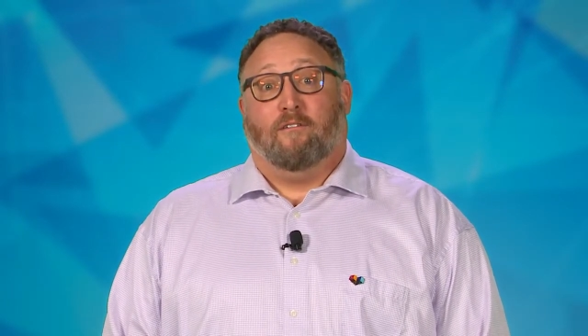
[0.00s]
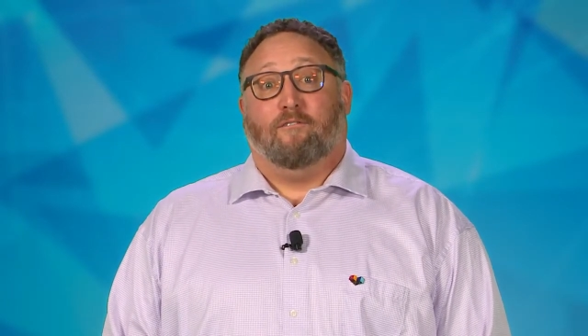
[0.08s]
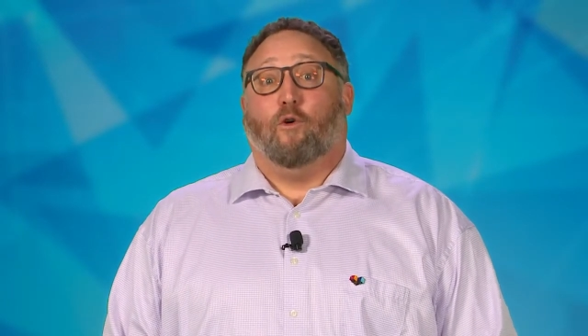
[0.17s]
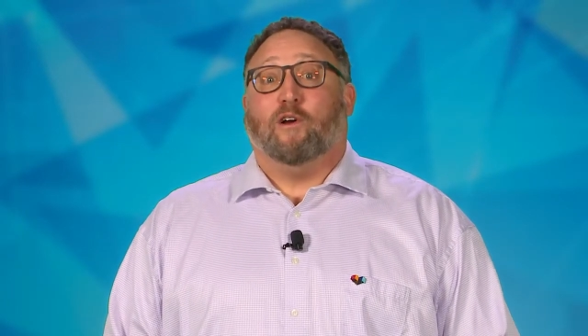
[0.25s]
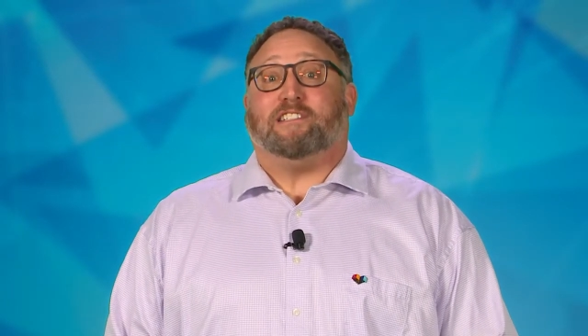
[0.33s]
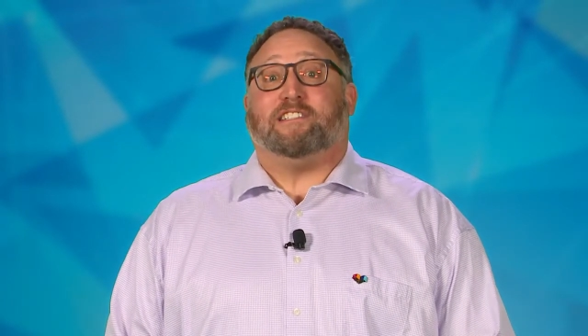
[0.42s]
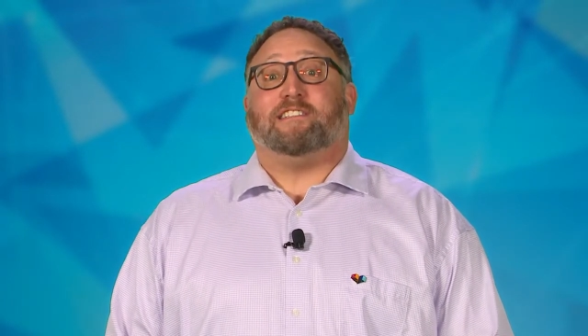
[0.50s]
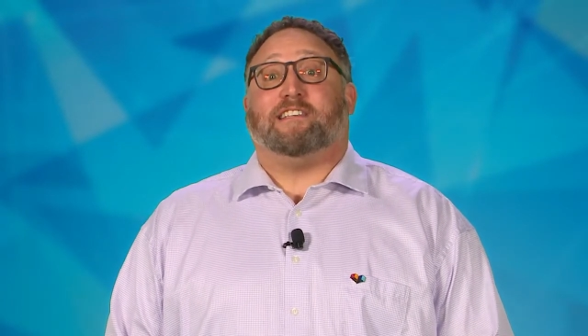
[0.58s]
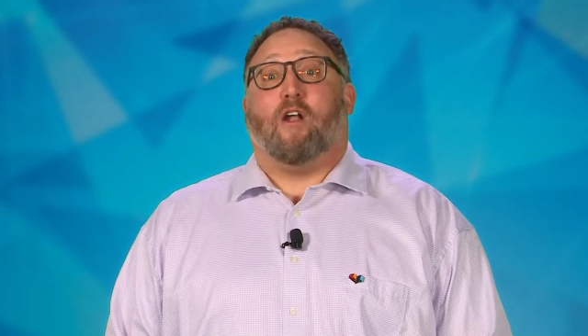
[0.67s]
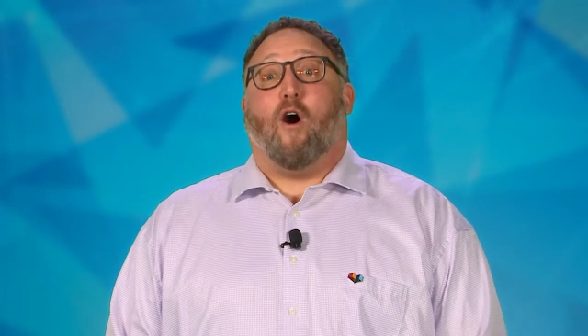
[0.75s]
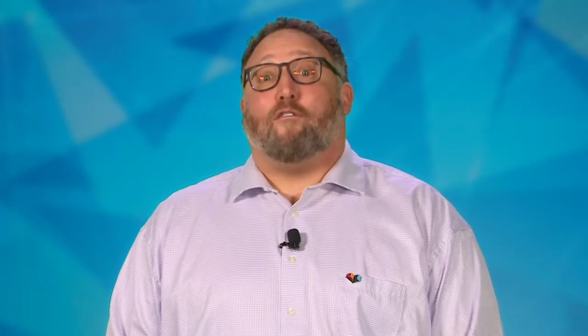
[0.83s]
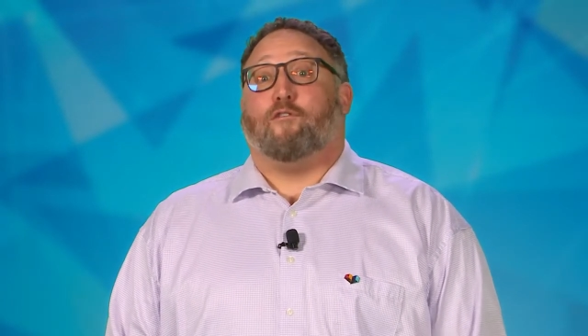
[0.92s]
Voices that
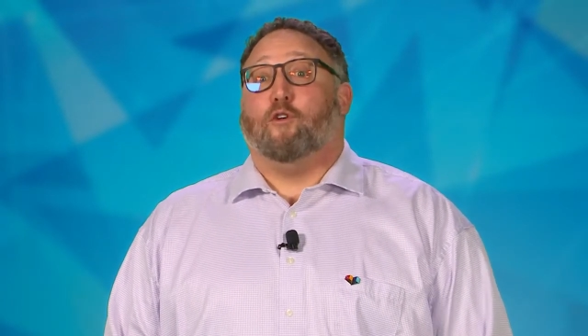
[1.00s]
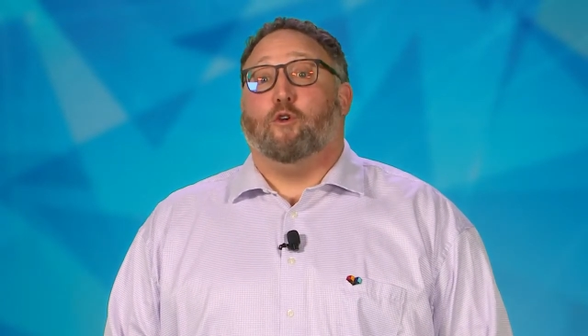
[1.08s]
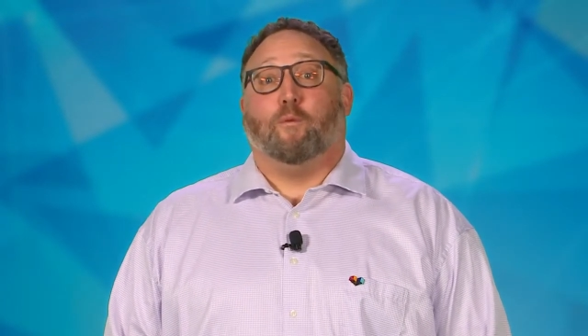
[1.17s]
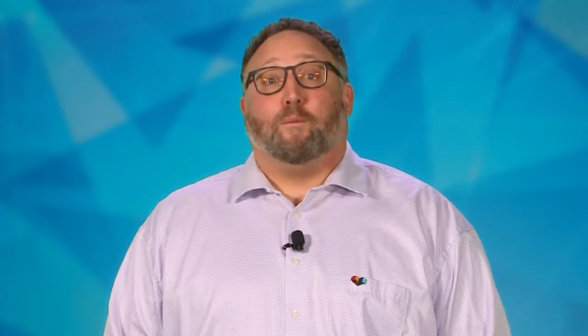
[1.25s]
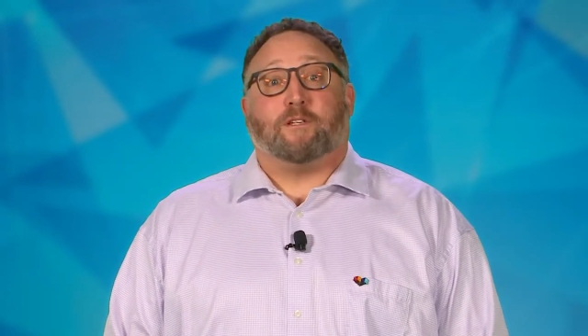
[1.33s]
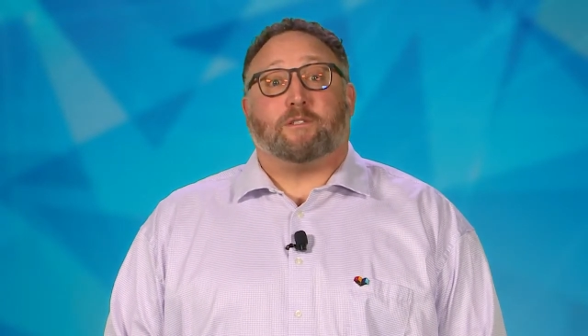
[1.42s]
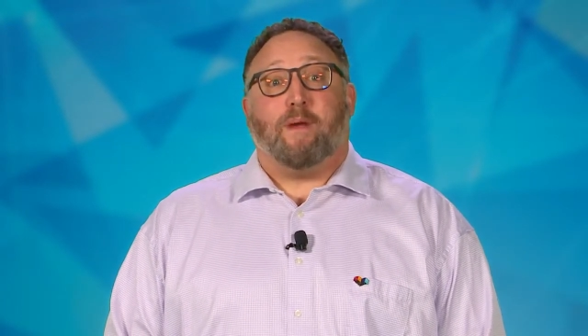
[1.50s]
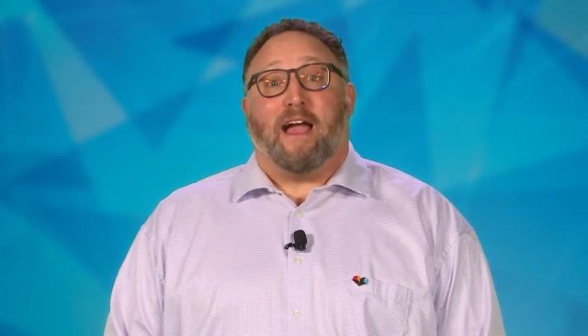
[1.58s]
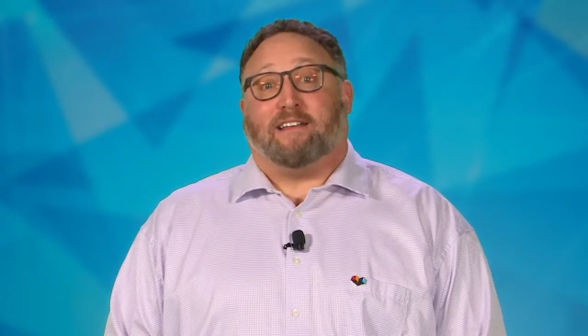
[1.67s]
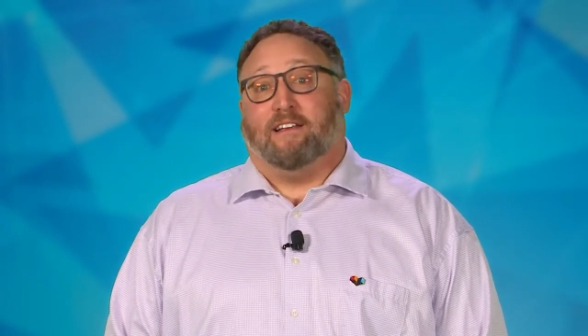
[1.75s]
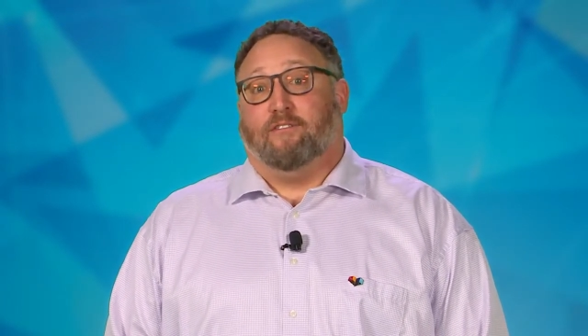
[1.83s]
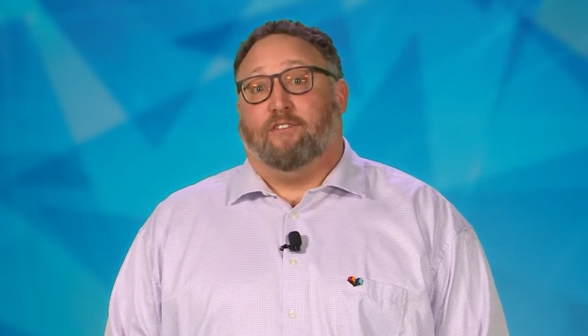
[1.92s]
offer new
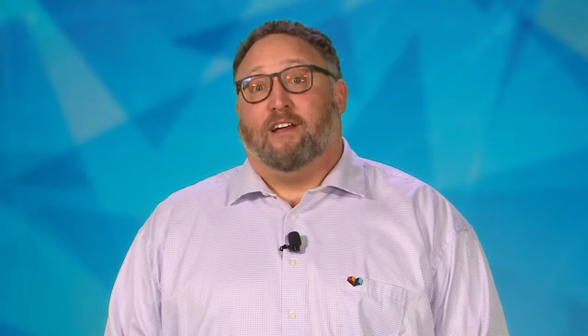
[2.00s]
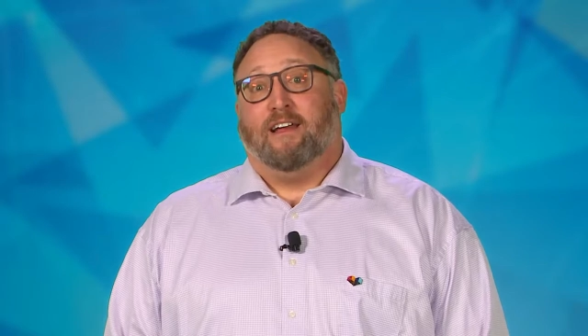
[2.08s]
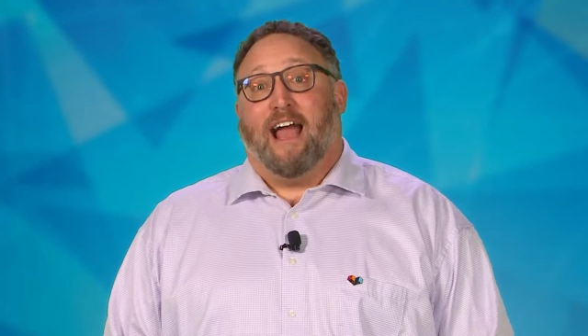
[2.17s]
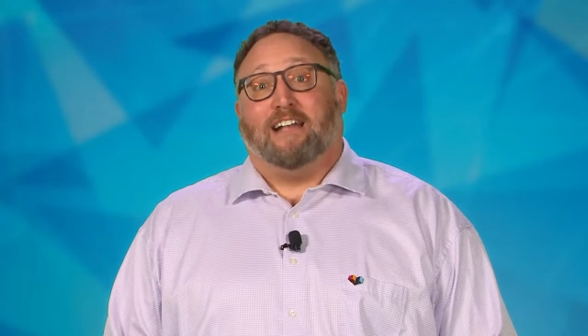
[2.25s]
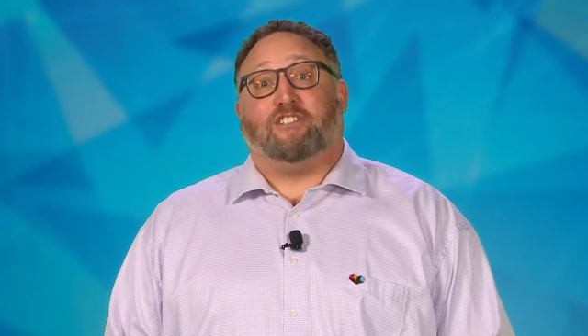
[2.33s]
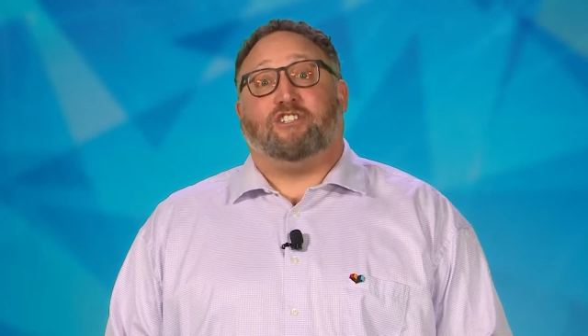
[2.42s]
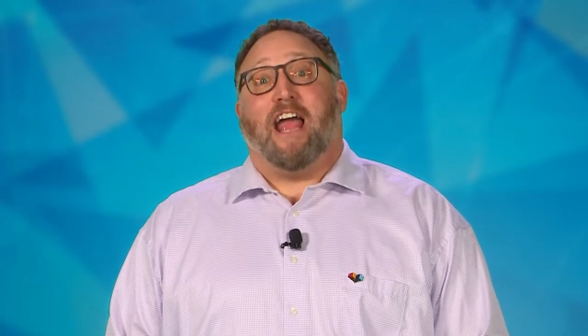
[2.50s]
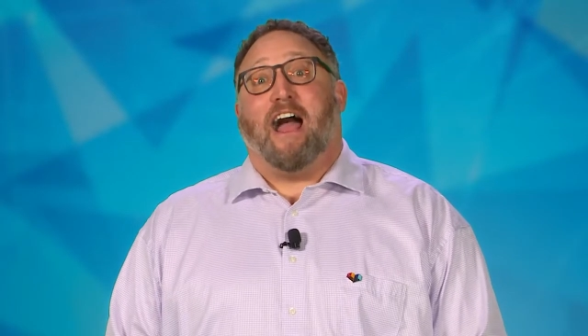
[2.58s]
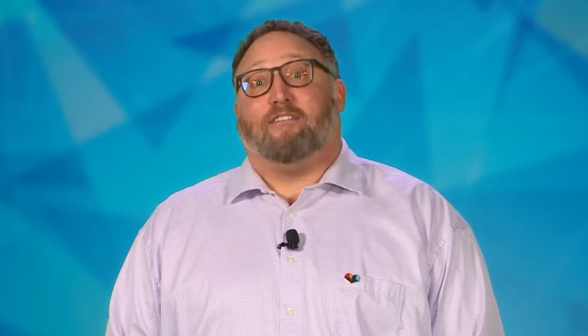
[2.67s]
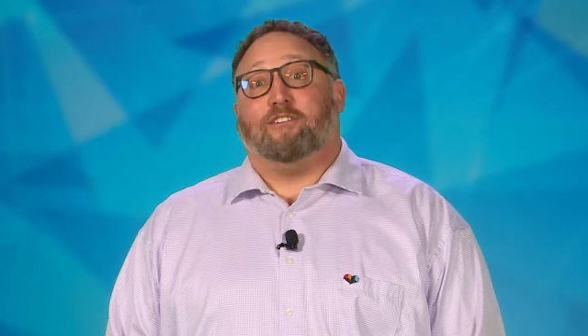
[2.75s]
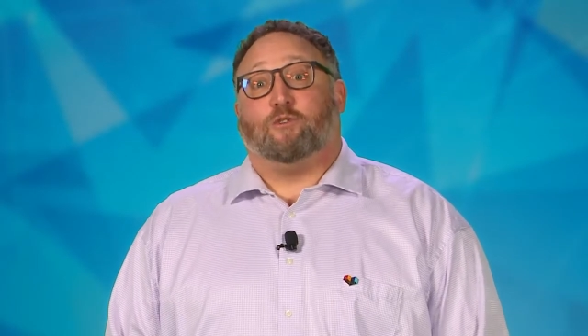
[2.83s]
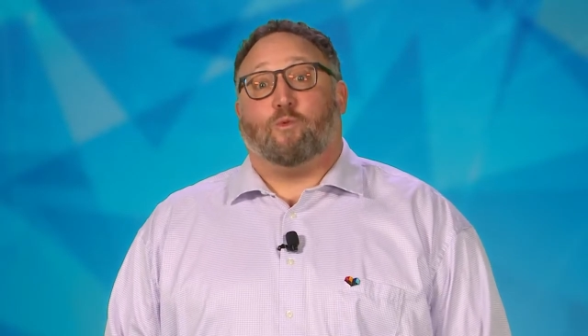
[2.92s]
perspective and
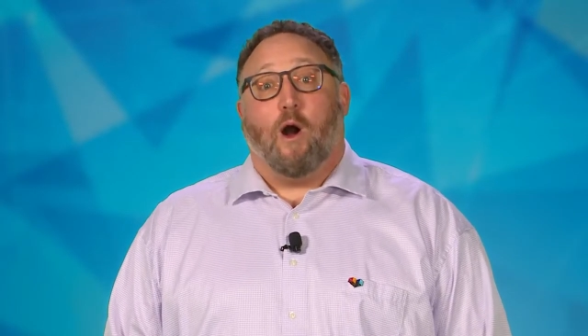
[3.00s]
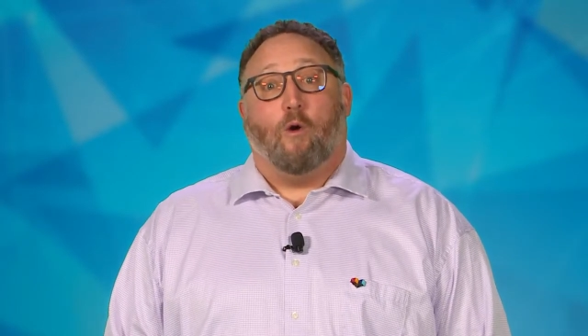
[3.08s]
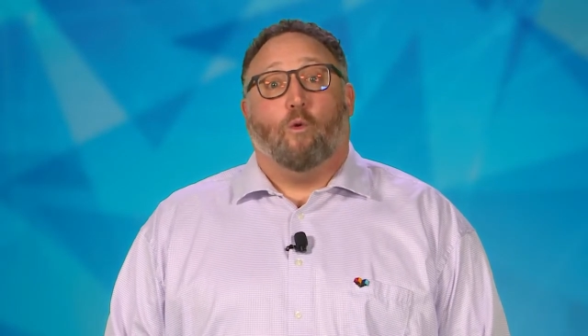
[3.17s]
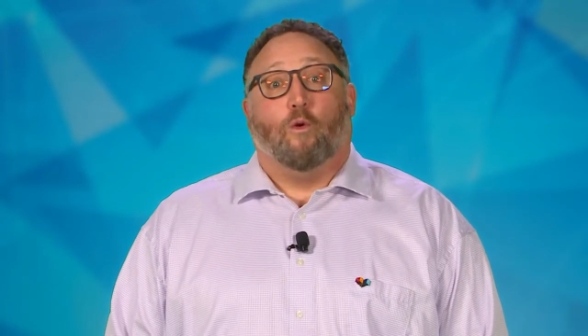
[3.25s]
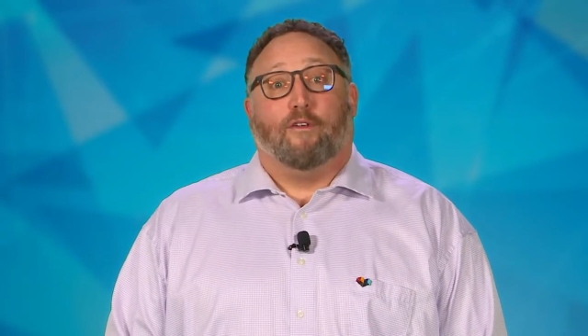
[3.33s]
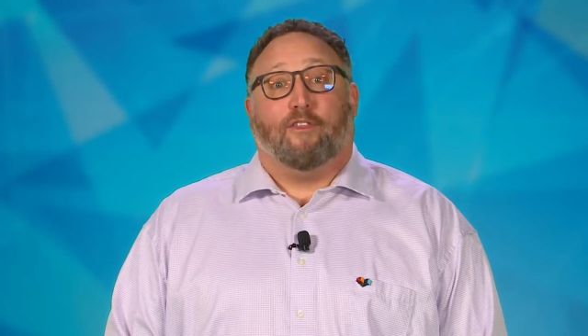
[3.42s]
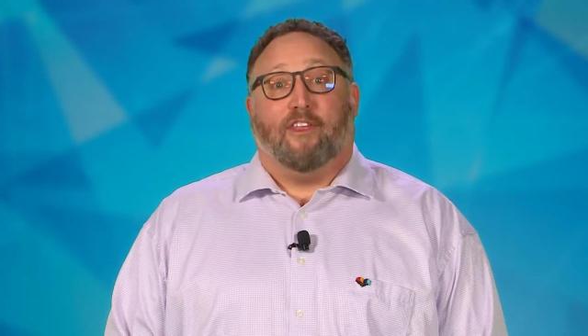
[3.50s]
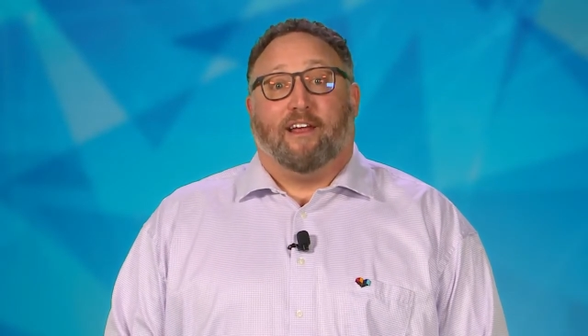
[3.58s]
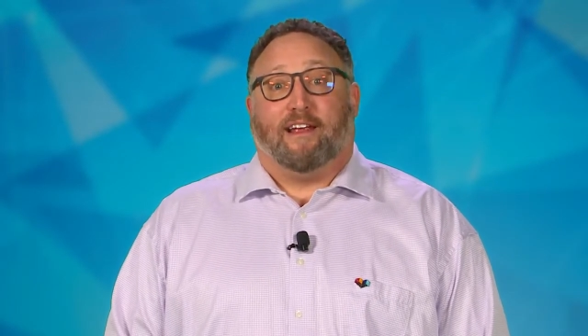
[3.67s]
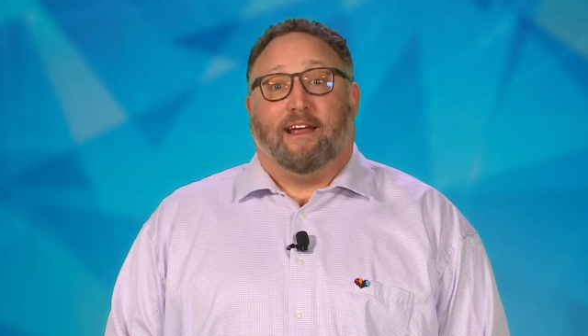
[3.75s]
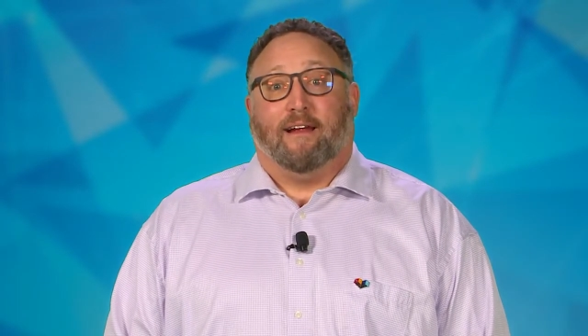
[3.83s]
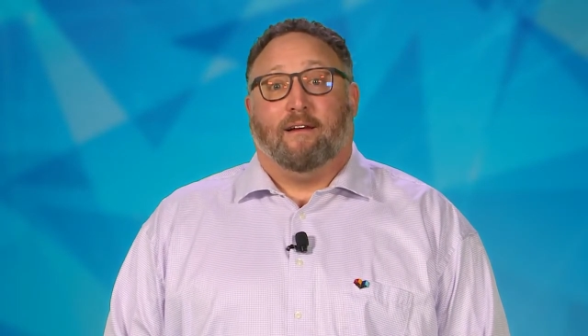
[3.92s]
challenge well-worn
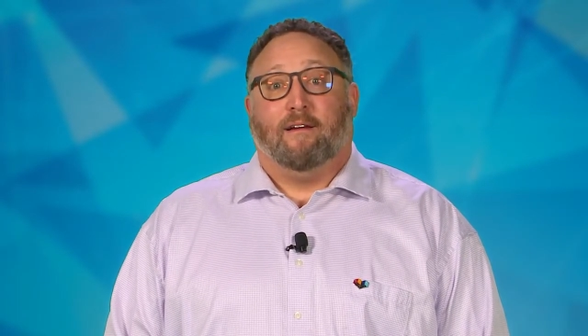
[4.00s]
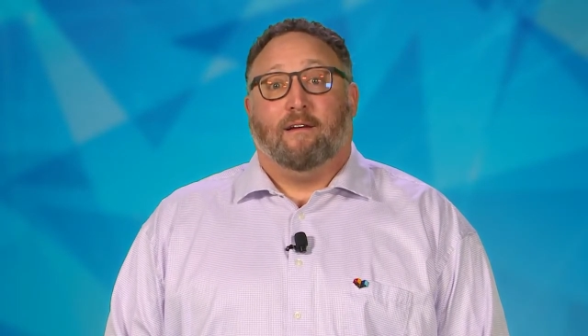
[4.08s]
thinking.